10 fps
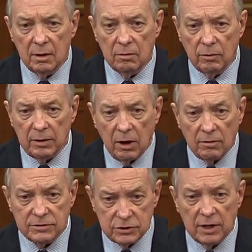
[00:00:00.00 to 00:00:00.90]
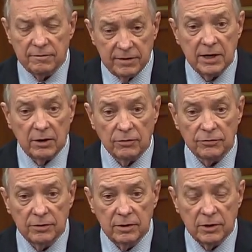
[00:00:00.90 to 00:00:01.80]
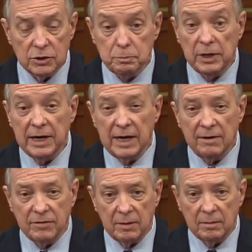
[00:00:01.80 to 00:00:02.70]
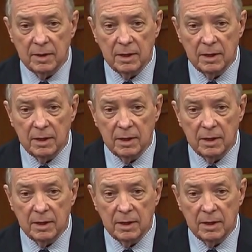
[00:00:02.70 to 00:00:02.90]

We all saw the videos. There's plenty of them.